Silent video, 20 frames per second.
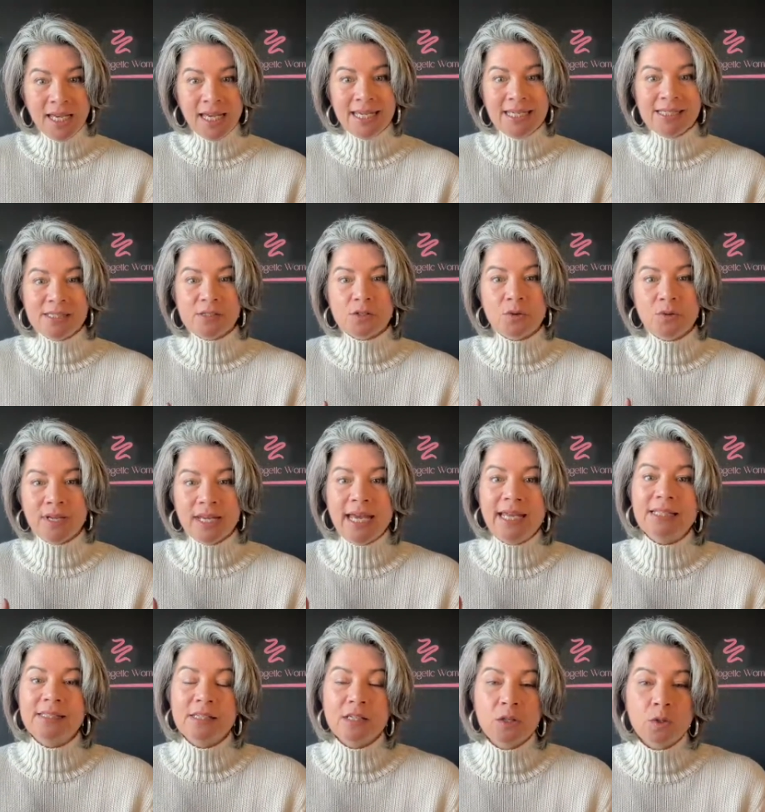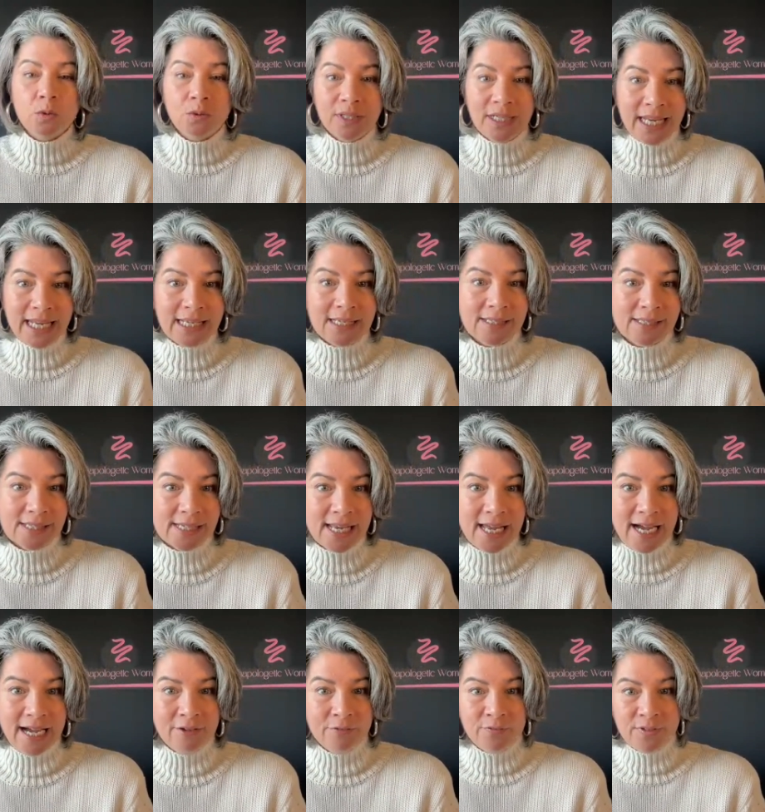is creating your next
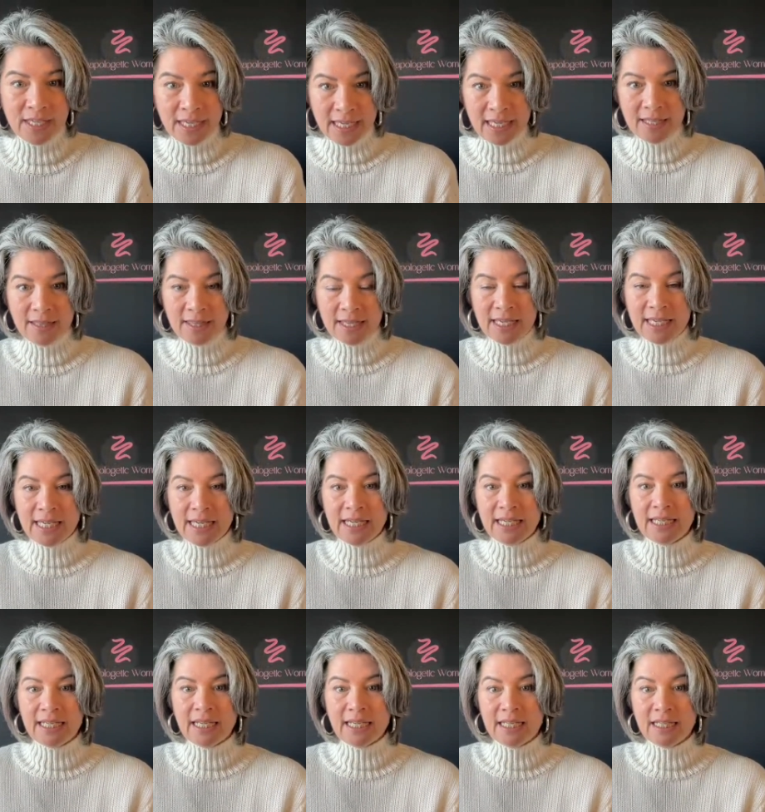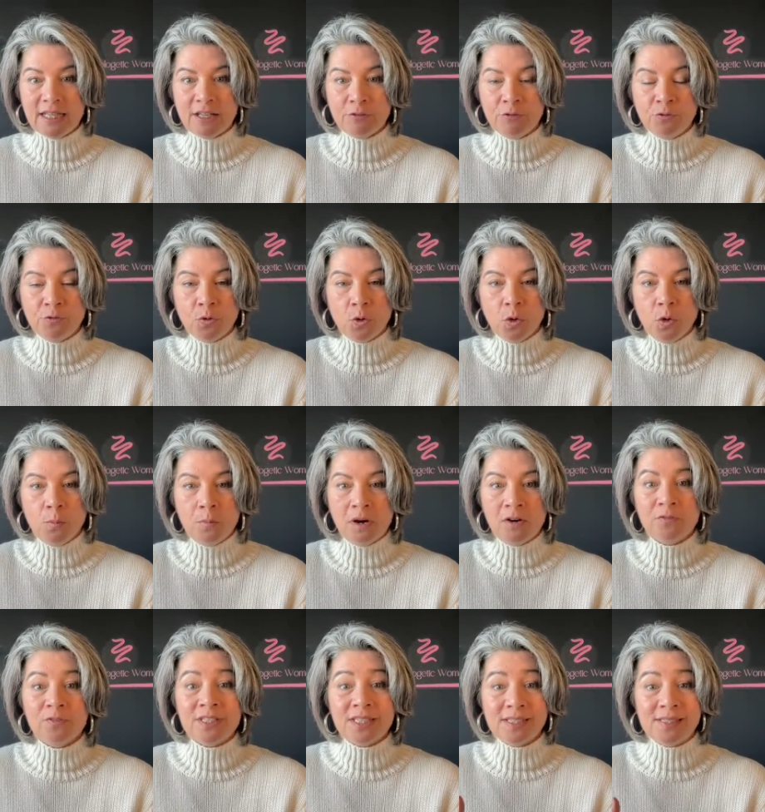life, either in the form
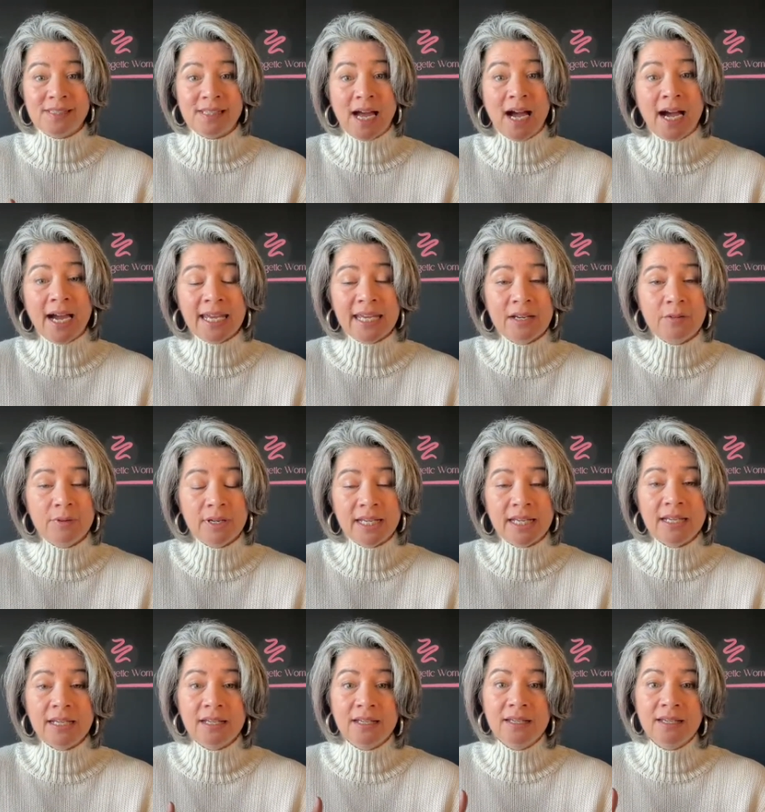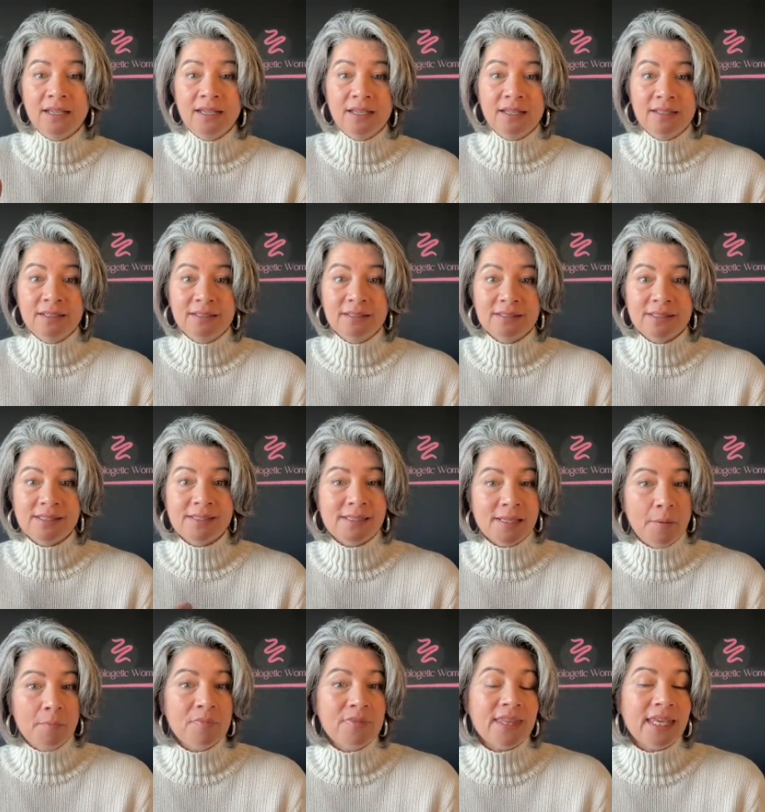of desiring
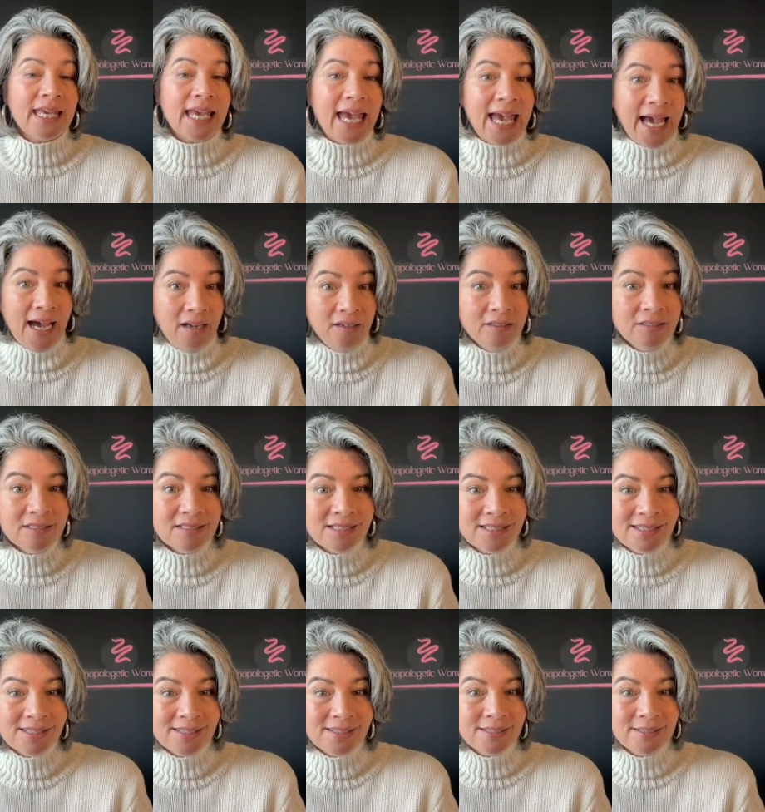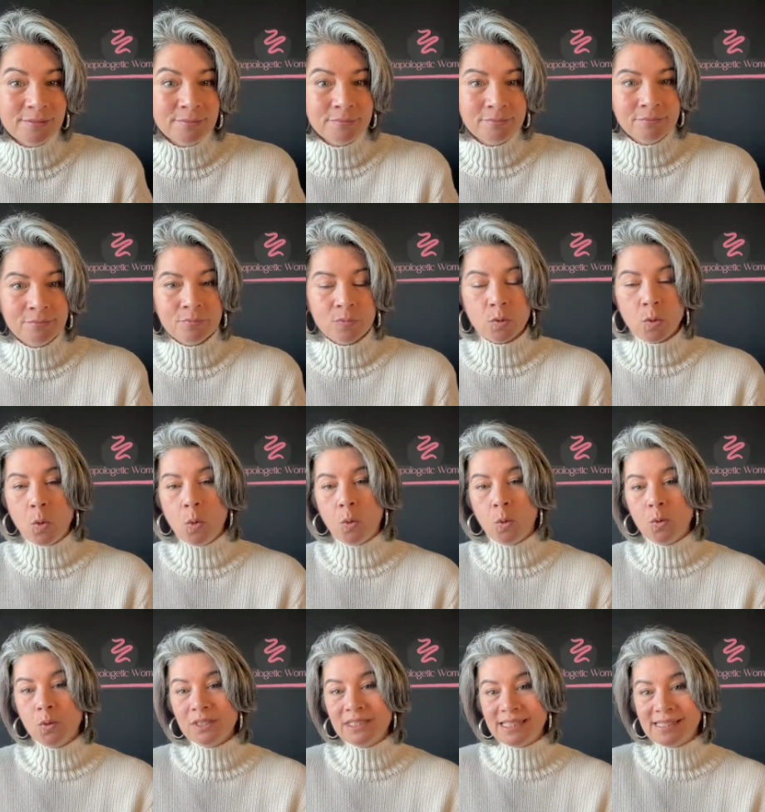something else
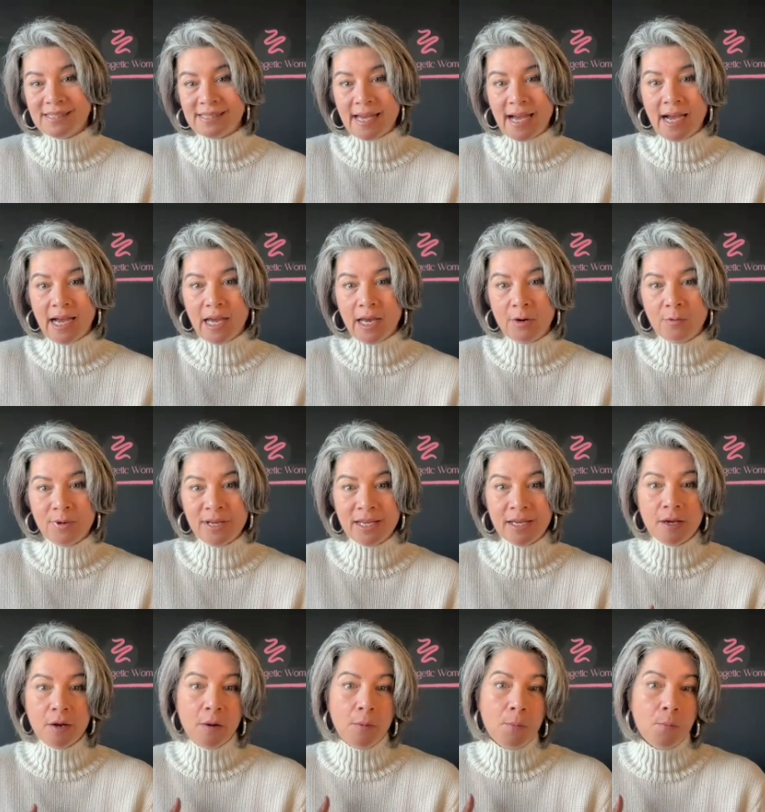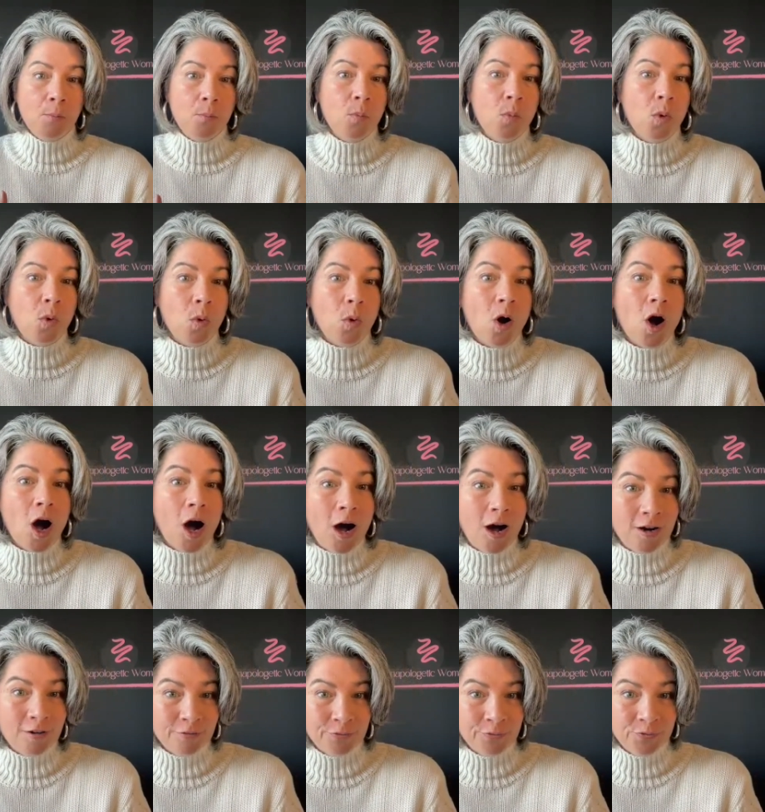or desiring more
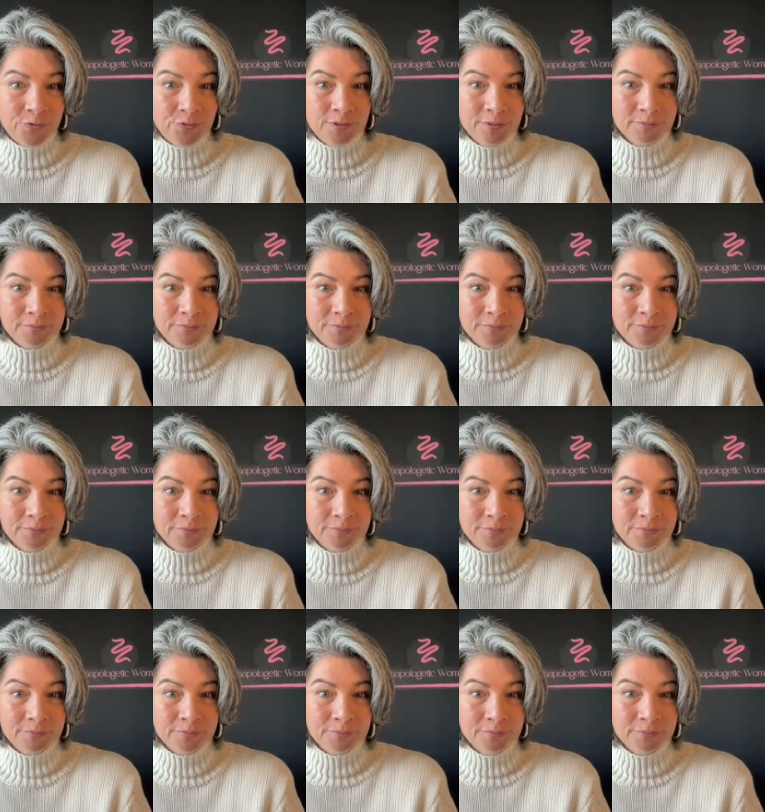of.